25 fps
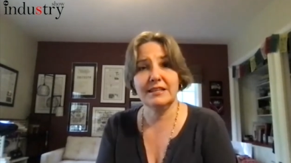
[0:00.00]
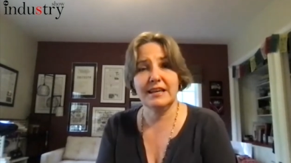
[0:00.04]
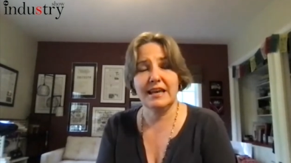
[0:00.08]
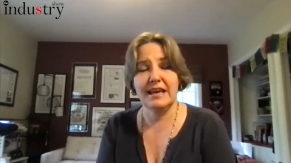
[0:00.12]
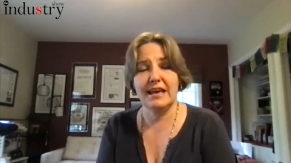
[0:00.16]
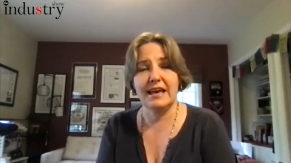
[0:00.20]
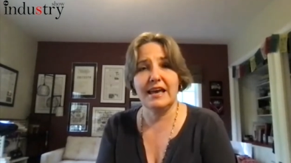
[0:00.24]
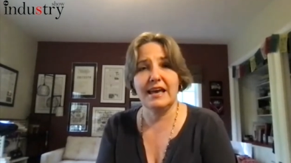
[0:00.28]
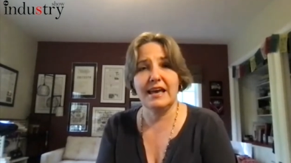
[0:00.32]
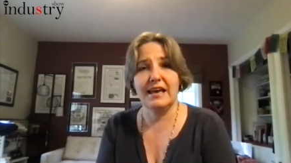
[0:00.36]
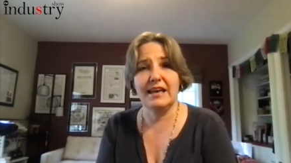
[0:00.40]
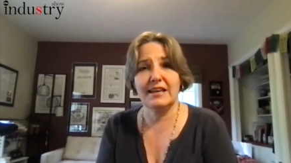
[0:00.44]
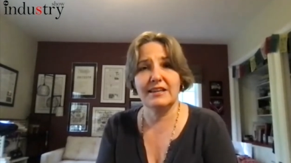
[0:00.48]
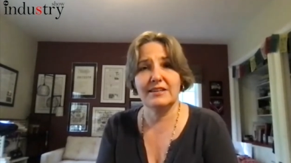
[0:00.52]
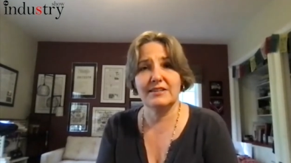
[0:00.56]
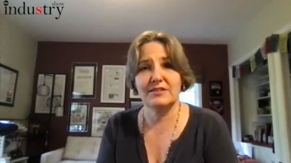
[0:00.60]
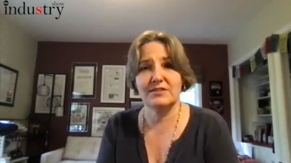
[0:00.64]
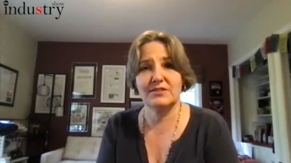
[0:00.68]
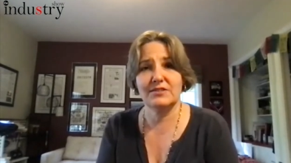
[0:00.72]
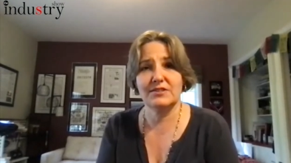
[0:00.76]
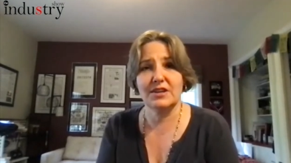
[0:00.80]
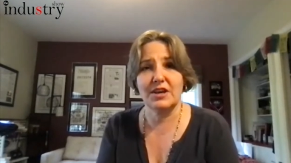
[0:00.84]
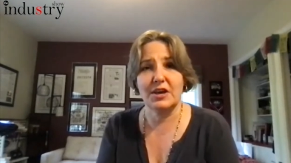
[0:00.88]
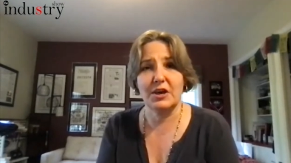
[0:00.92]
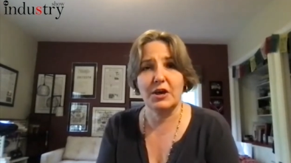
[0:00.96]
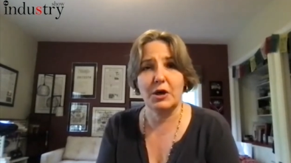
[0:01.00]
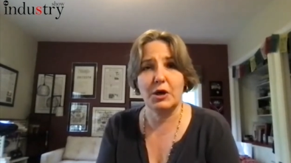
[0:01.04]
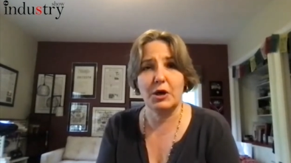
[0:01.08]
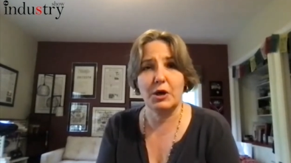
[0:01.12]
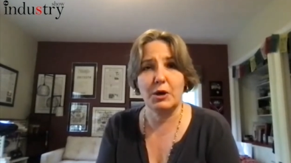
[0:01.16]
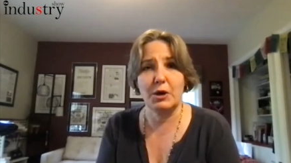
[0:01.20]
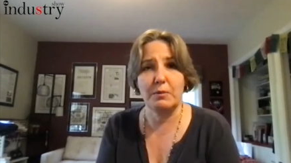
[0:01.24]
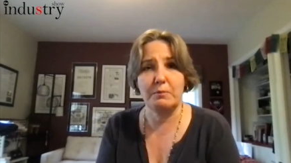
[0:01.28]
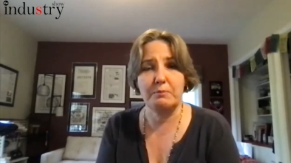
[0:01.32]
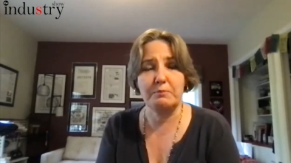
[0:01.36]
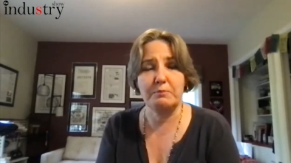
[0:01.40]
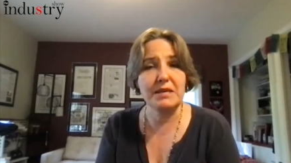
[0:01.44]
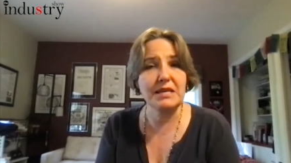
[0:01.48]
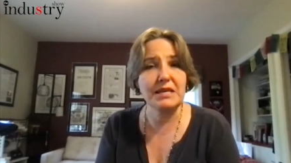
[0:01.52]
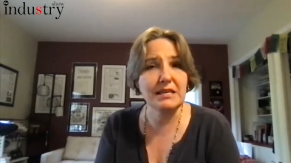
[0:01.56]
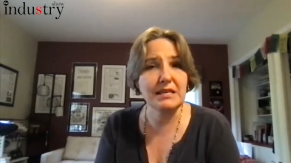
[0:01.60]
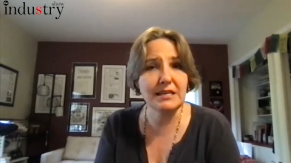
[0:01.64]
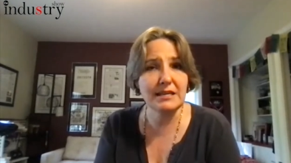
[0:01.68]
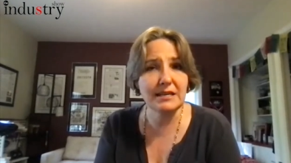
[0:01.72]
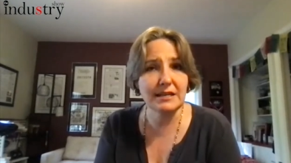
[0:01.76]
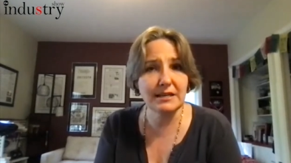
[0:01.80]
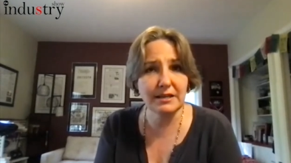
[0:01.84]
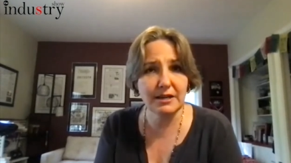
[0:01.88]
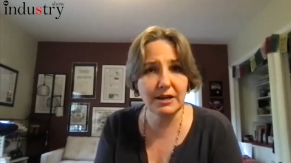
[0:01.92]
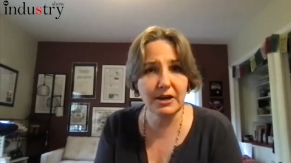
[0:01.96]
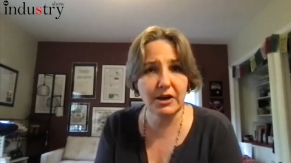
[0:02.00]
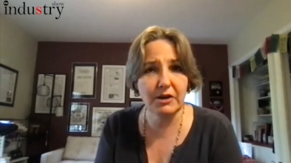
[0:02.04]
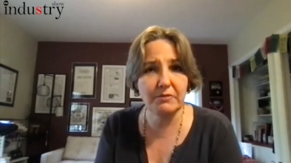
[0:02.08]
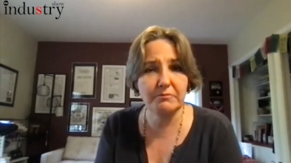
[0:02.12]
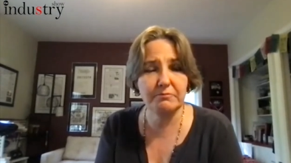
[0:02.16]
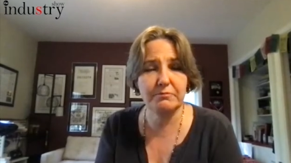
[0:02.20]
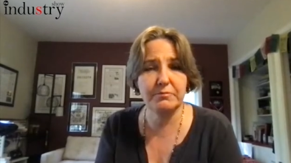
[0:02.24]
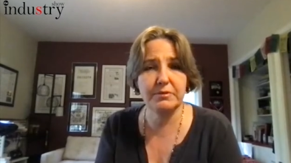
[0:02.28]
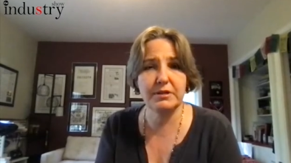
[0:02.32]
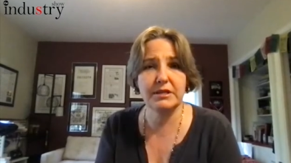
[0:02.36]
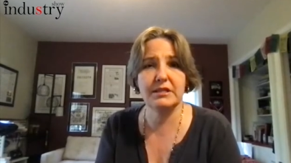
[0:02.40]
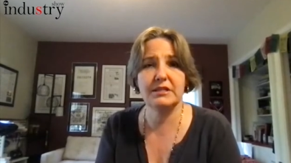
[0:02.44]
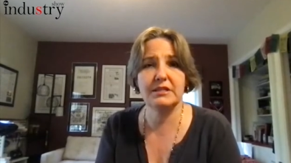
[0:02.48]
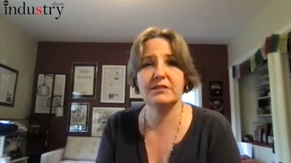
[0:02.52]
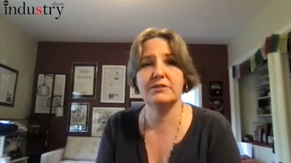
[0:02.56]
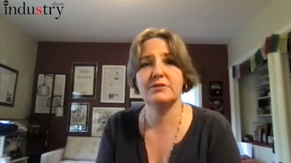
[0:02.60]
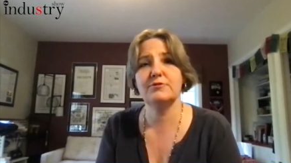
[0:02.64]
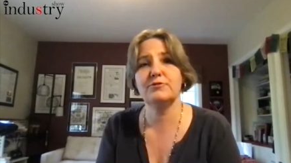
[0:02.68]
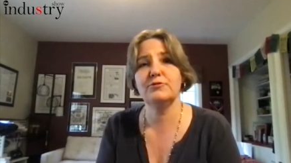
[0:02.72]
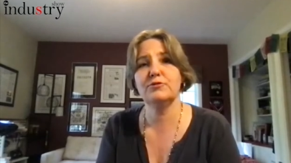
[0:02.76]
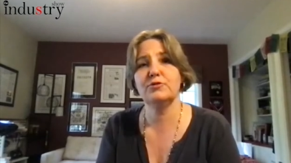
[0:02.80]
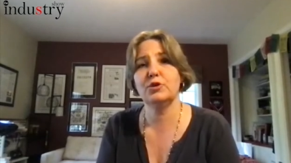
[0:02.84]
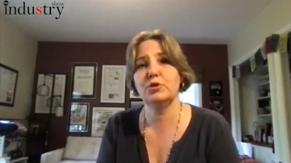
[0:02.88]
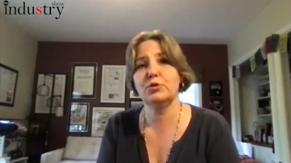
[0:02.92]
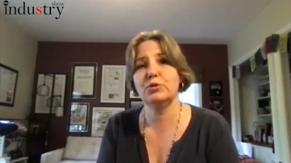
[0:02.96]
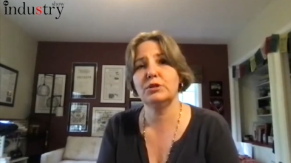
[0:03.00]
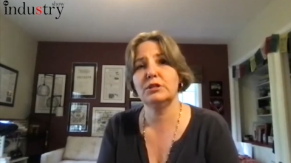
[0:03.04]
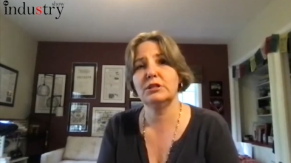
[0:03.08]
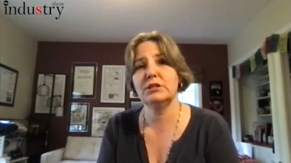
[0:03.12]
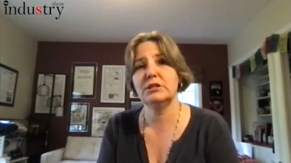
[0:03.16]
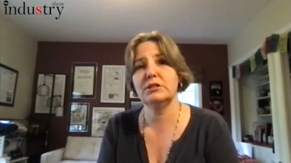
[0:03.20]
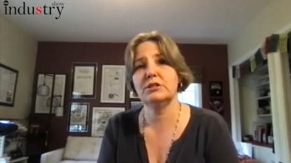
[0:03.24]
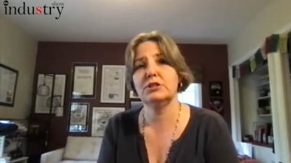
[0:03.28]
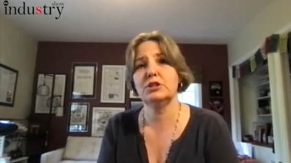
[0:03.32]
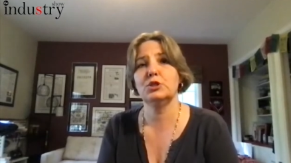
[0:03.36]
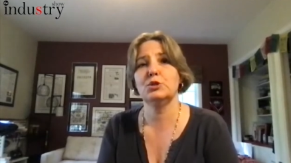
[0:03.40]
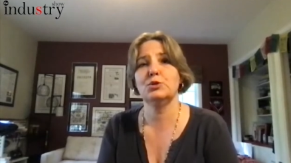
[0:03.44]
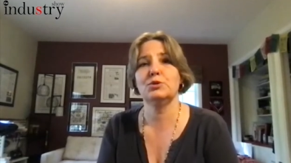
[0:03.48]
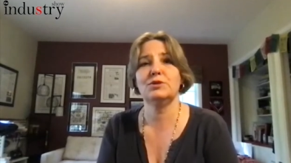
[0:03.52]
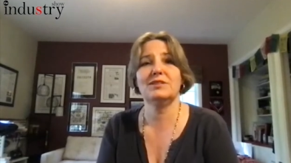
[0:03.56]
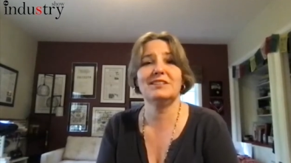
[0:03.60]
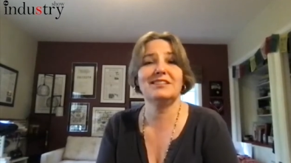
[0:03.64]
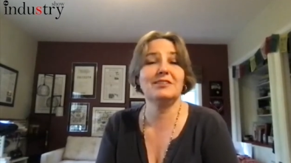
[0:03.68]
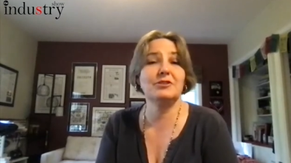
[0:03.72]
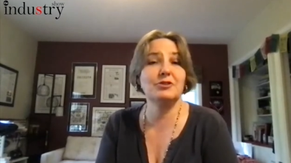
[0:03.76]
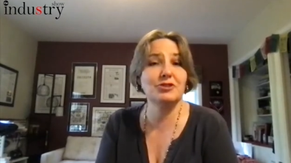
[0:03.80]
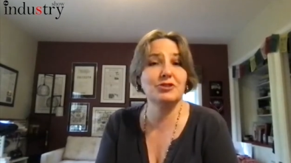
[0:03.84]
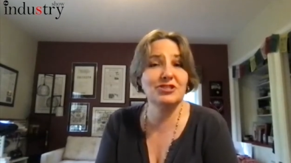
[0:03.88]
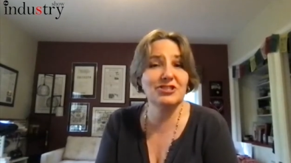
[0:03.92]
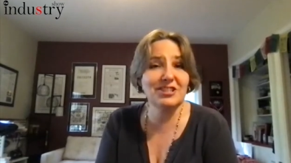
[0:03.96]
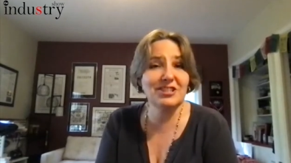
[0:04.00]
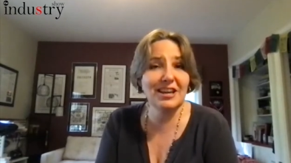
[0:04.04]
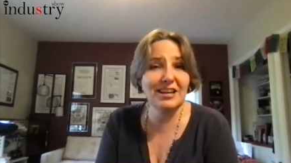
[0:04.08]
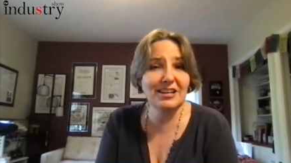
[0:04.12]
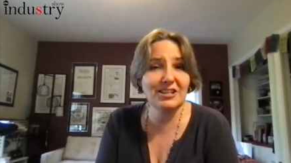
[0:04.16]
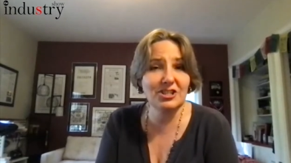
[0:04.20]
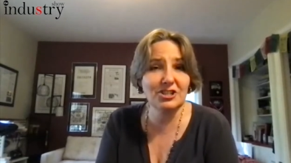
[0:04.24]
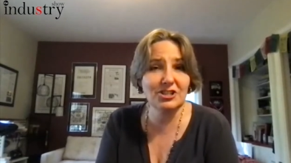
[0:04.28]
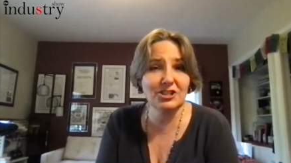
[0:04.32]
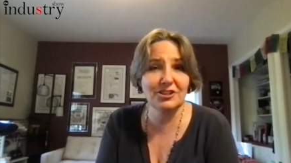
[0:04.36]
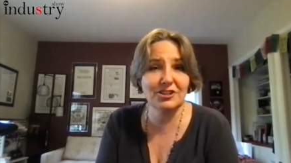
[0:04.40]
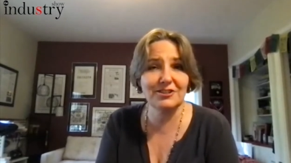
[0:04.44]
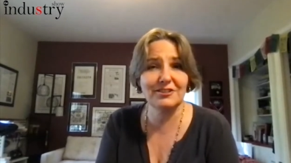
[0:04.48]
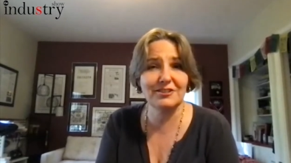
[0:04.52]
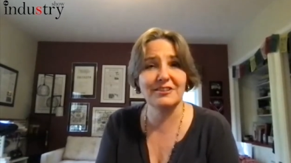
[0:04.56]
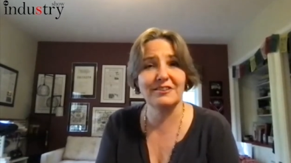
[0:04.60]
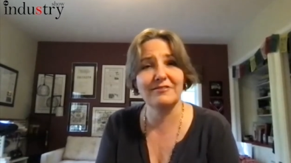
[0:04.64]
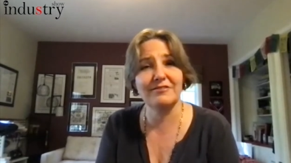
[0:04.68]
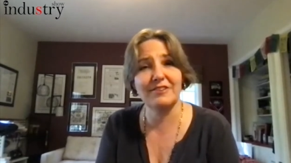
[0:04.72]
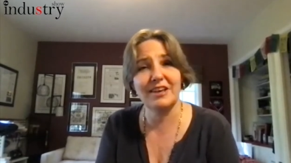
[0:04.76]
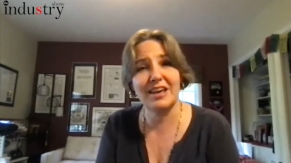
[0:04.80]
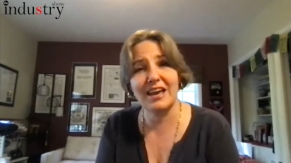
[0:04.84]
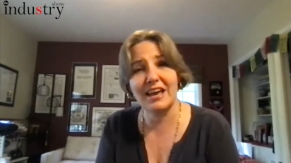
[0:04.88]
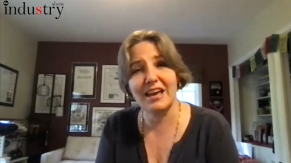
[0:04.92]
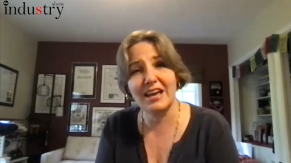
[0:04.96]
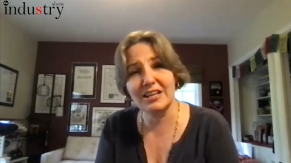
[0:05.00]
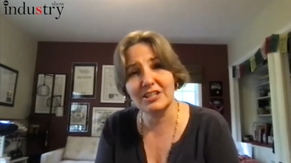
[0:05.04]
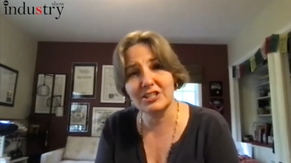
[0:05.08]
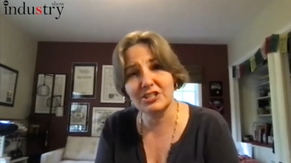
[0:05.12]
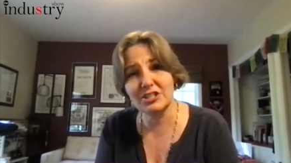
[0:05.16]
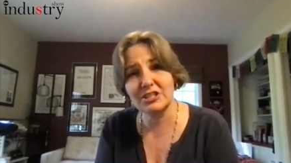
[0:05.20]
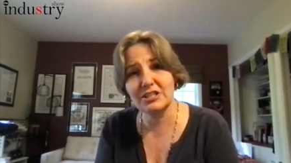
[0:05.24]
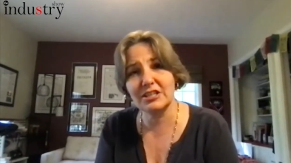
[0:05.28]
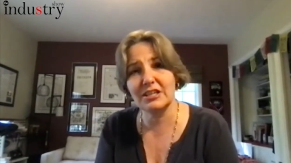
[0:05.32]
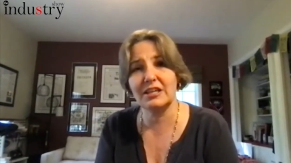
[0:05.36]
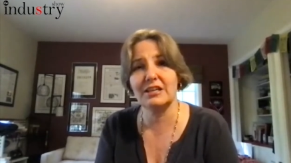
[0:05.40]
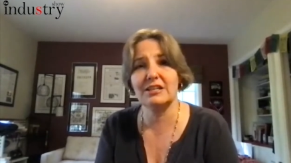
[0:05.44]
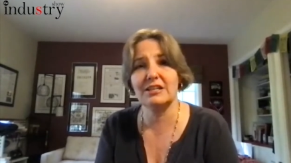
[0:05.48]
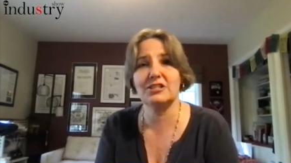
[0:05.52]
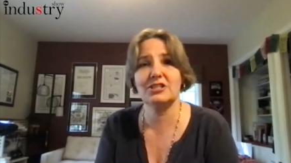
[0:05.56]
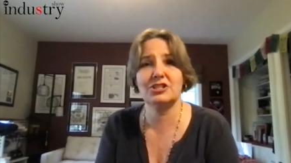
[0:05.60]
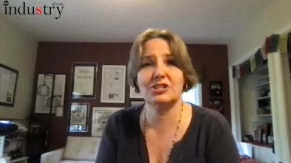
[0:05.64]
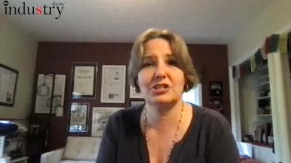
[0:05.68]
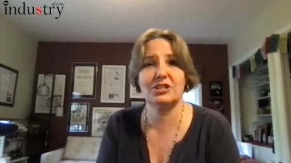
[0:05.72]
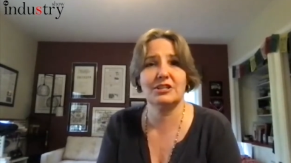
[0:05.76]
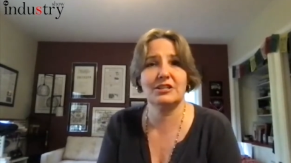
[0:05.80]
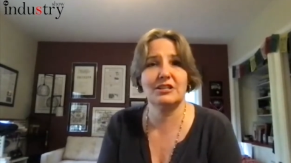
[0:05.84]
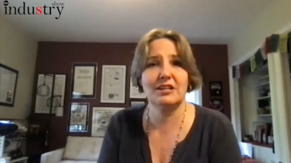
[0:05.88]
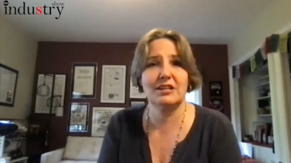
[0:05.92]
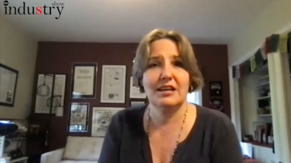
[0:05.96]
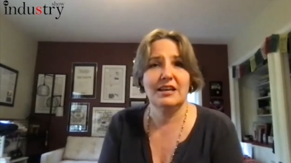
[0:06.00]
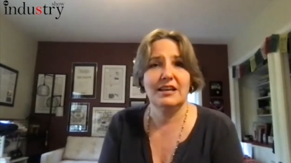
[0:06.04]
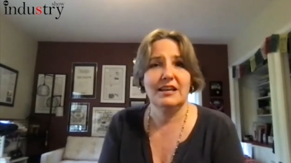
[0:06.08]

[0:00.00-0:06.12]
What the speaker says: as a media company devoted to the intersection of education